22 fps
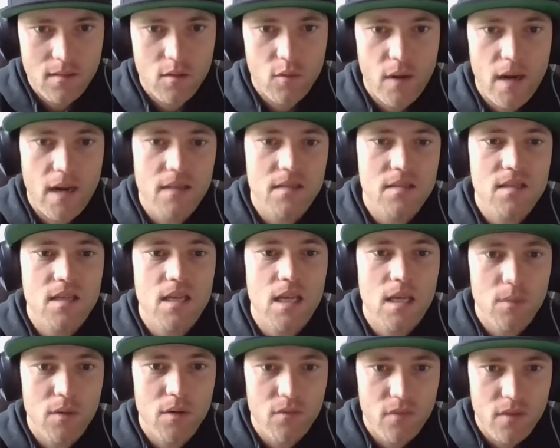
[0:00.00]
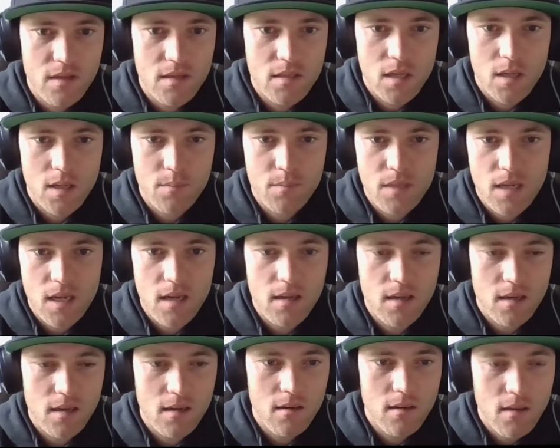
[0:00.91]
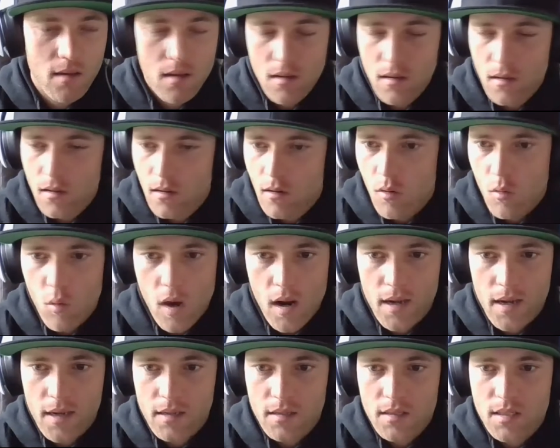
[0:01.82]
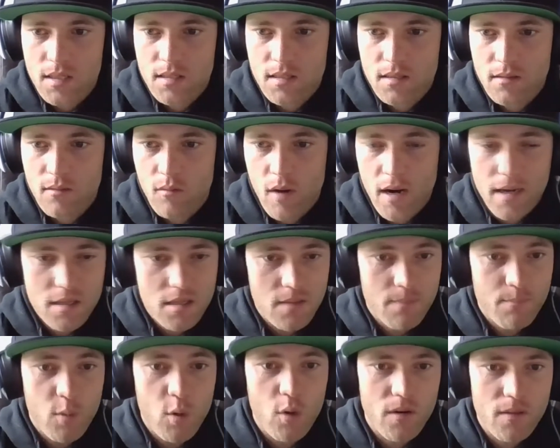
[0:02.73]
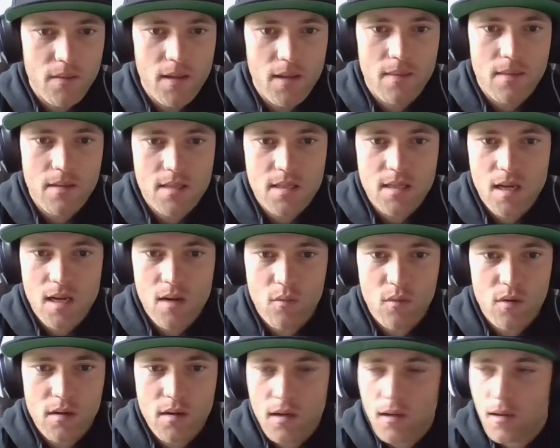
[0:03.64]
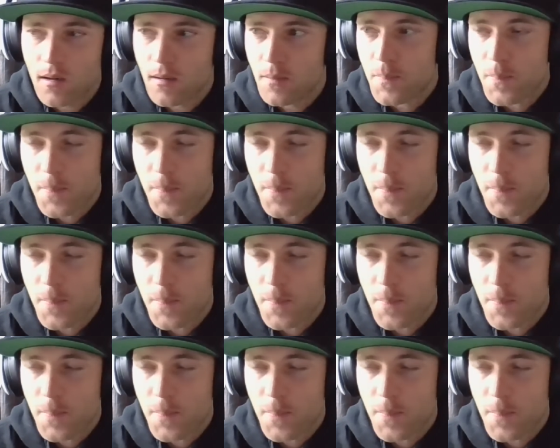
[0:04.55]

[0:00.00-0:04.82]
grand scheme of this update, and why it's important that this network